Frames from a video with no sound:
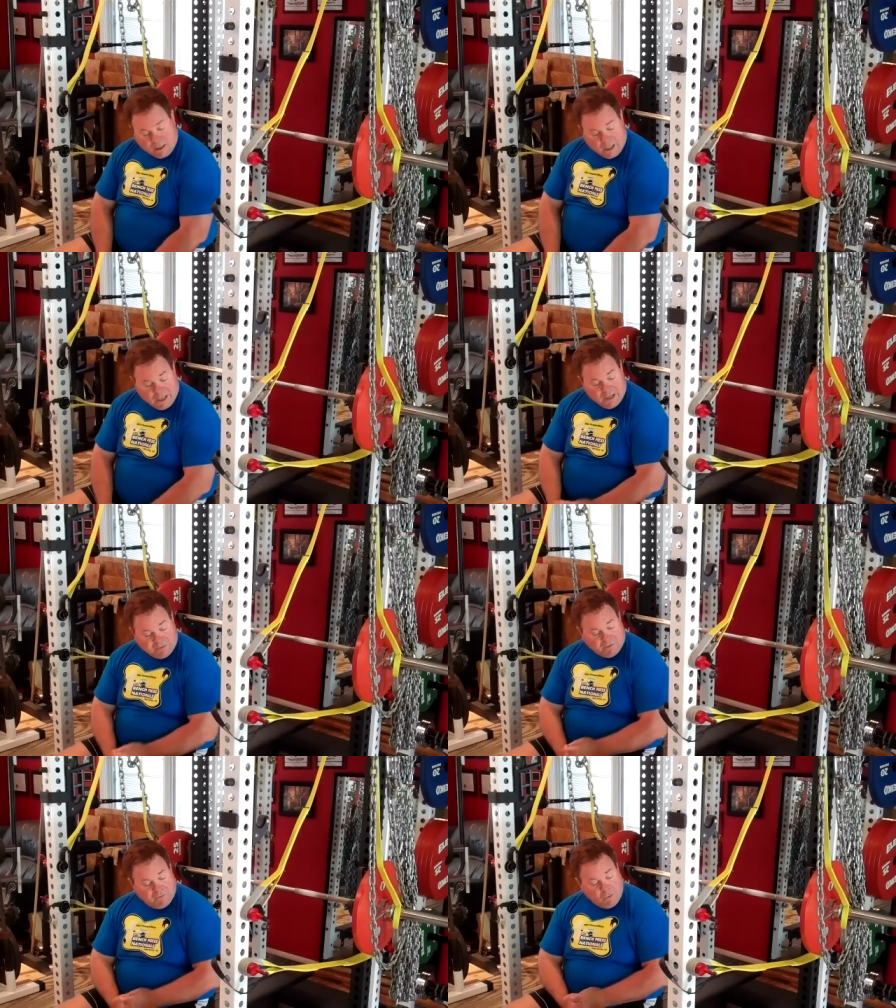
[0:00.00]
I
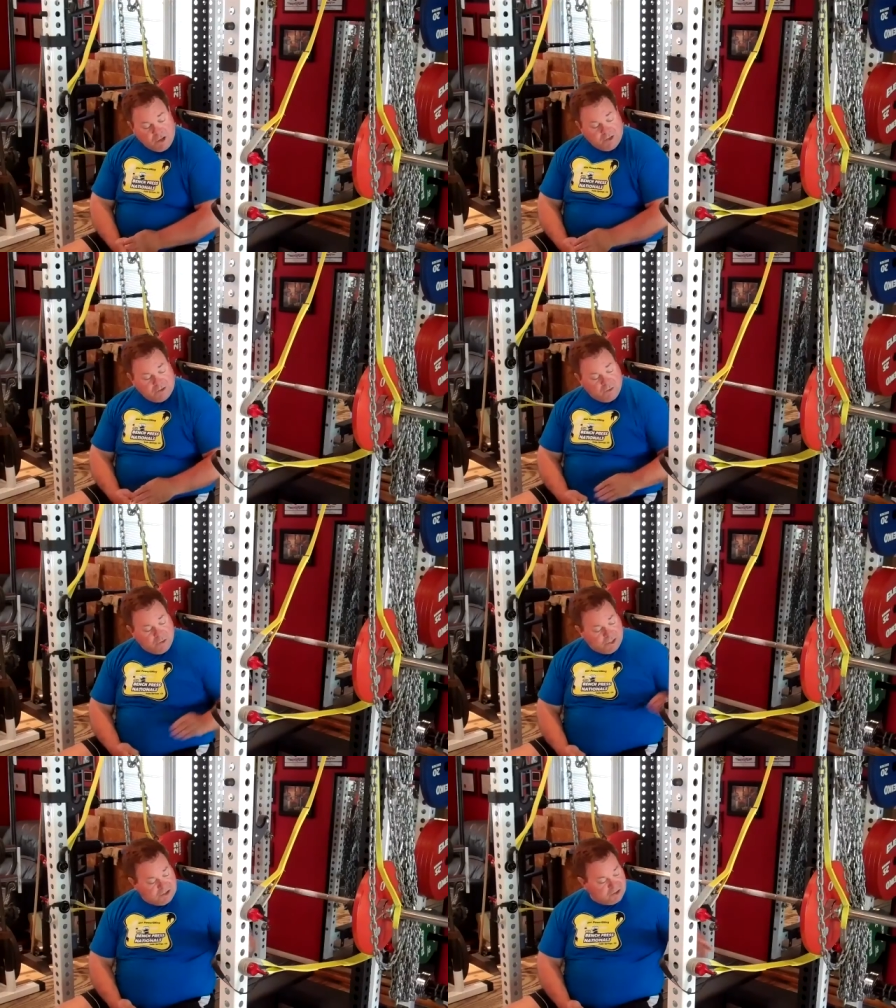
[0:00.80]
have the
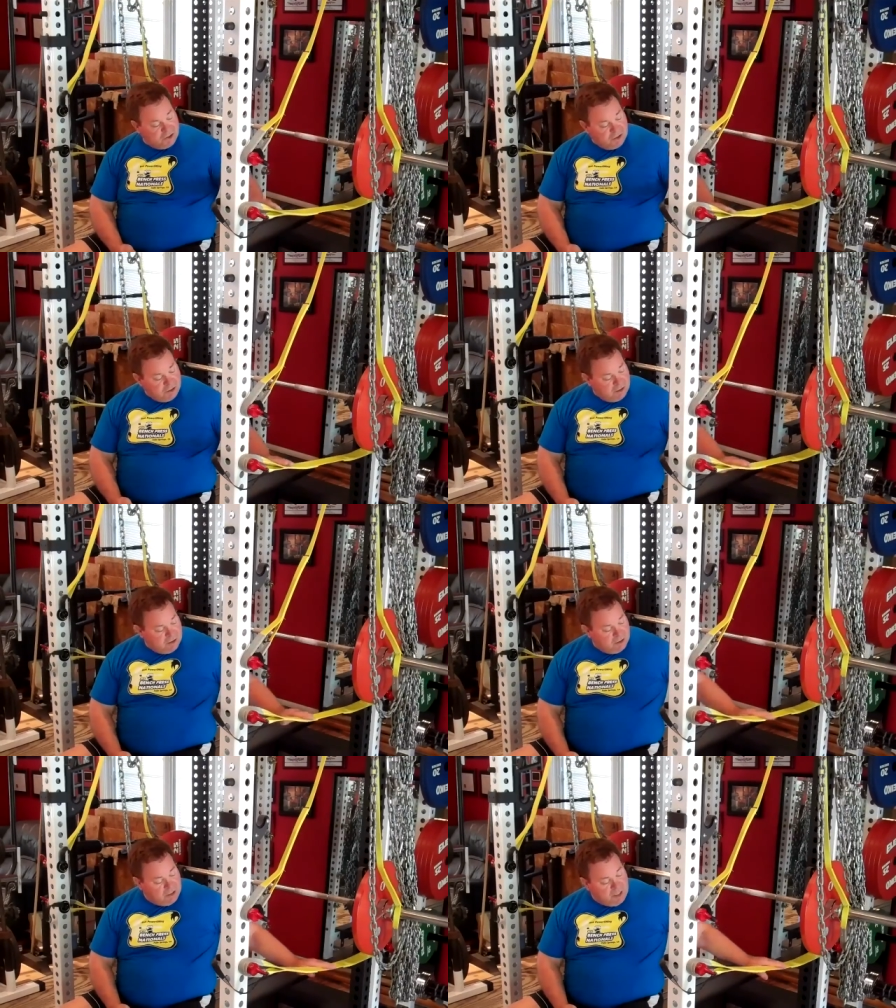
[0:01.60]
42-inch
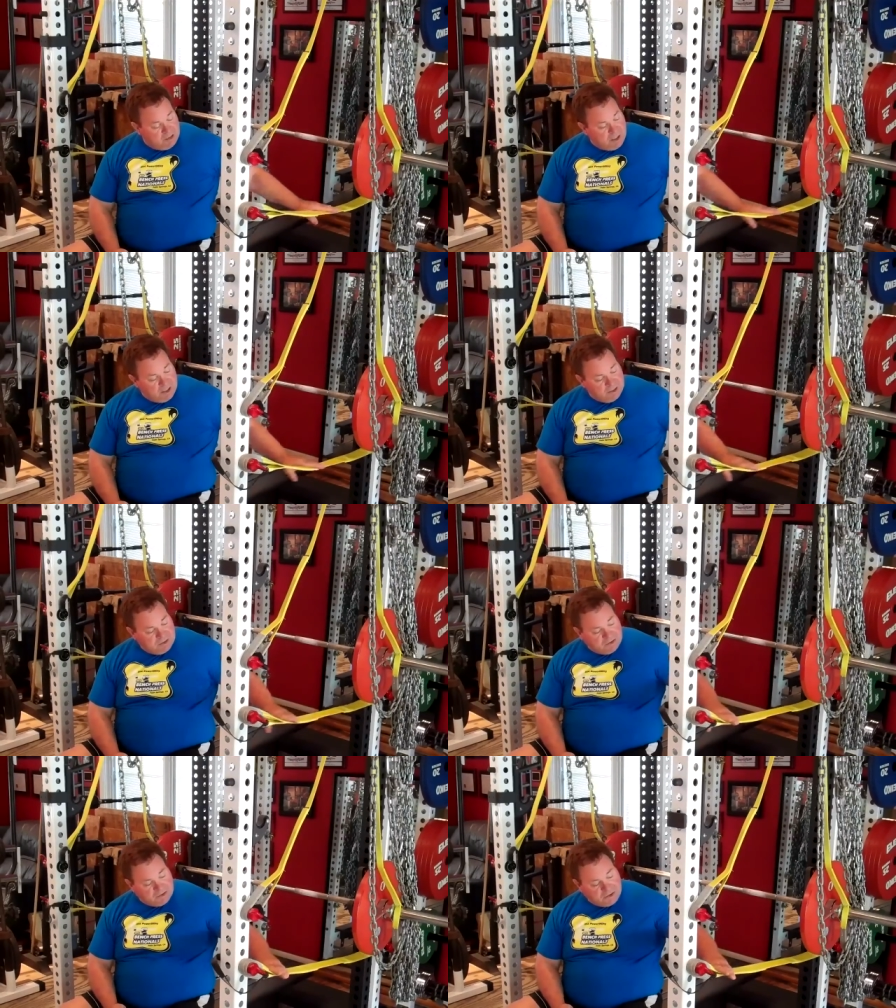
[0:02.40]
nylon
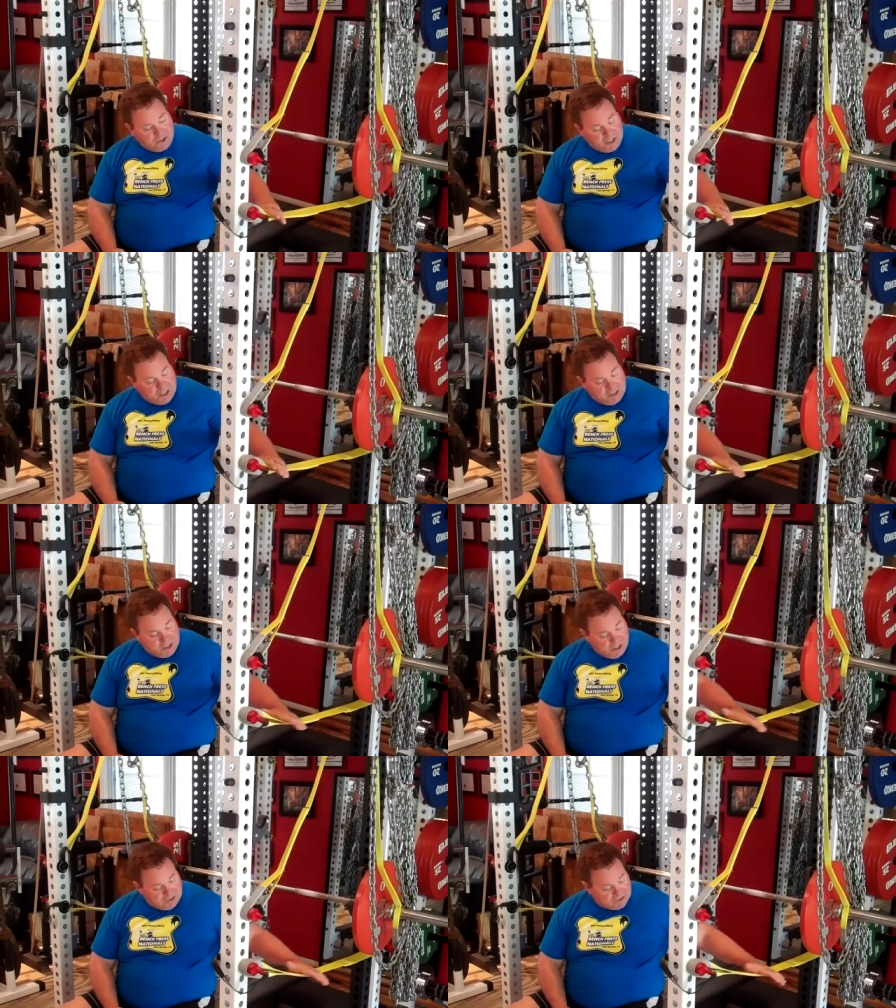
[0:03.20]
sling on
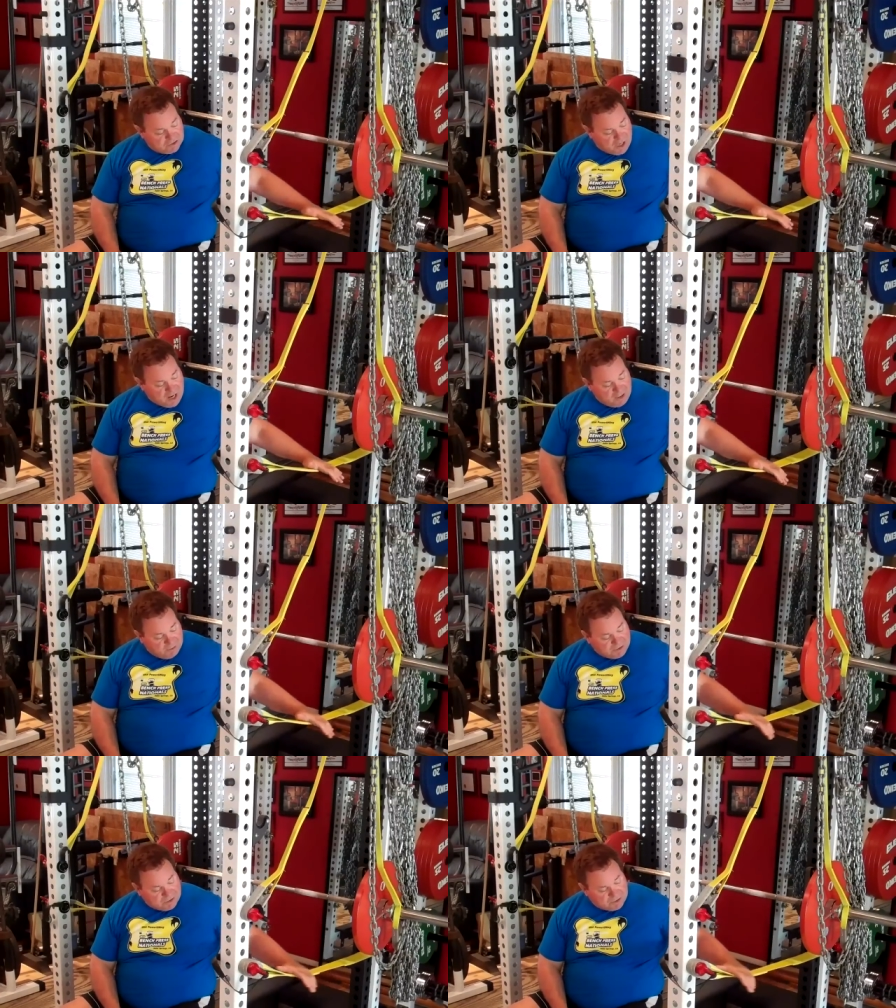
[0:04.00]
the outside,
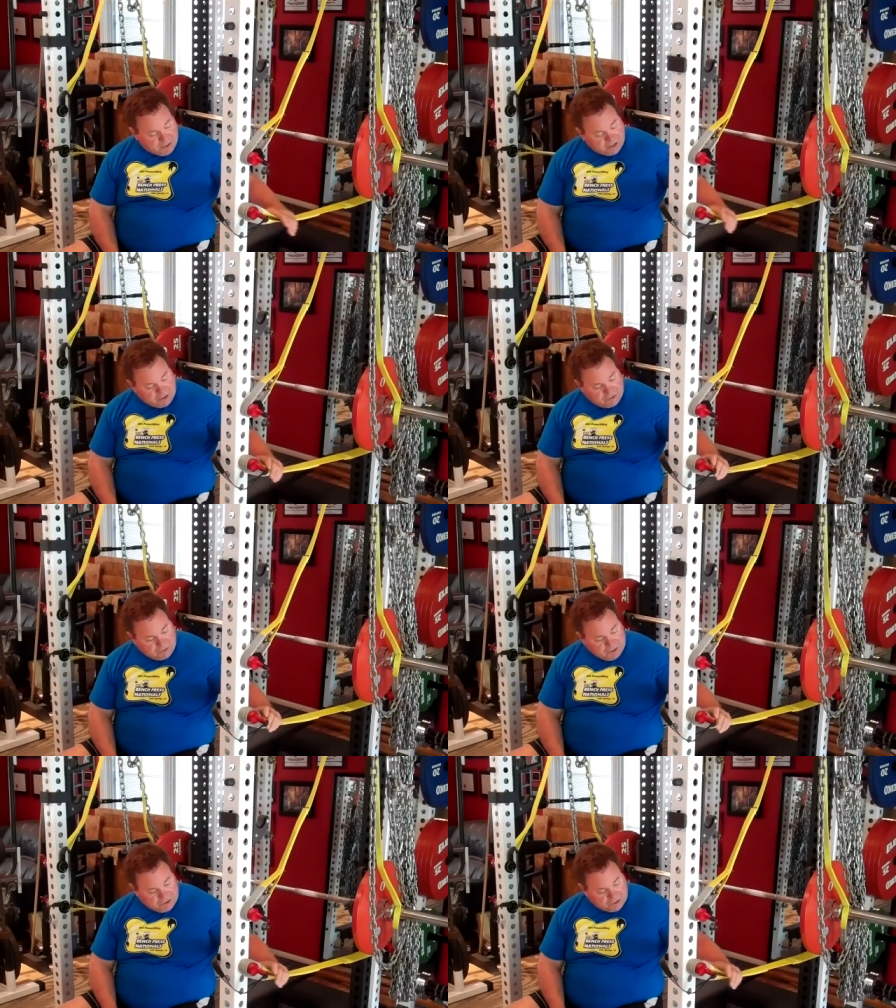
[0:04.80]
which is like a
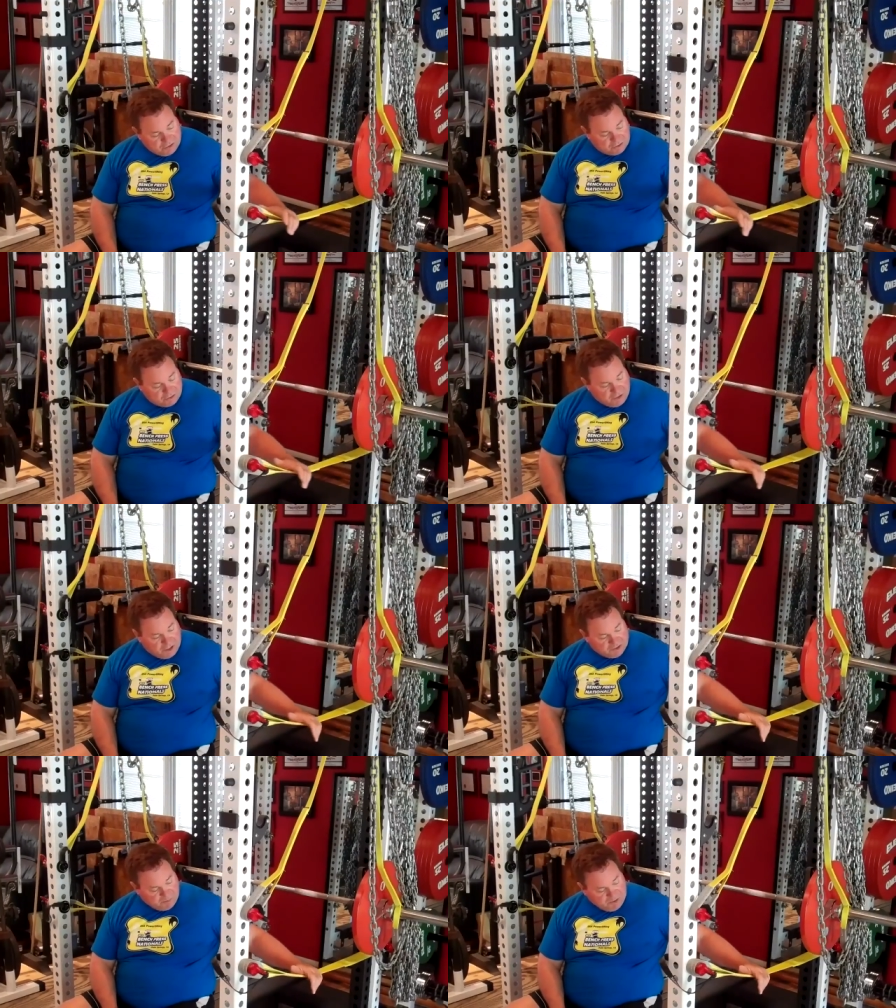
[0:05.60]
traditional
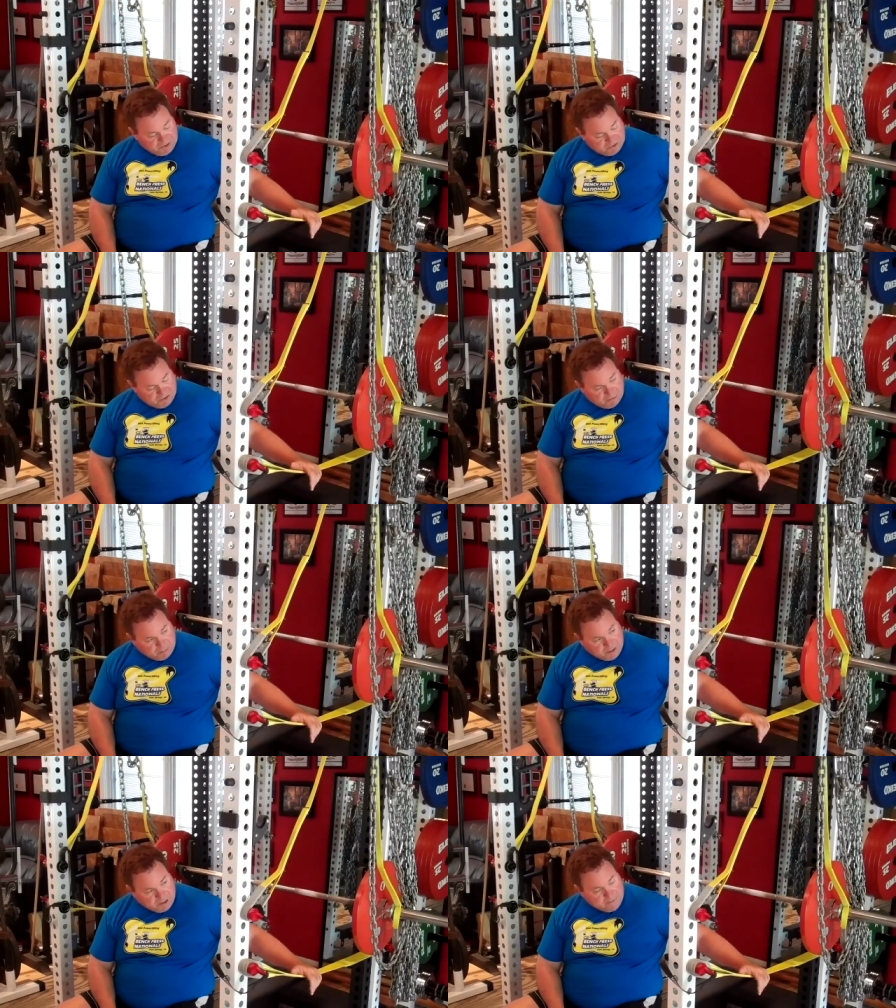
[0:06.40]
cross piece in a
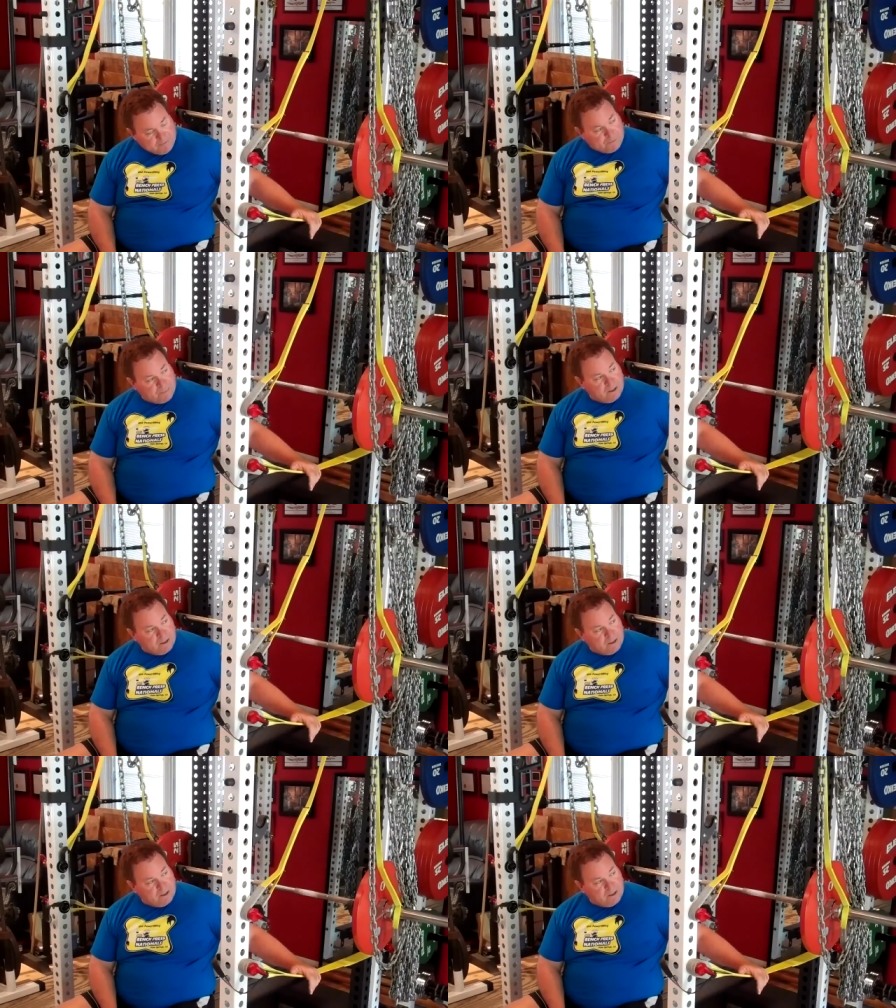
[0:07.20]
bar.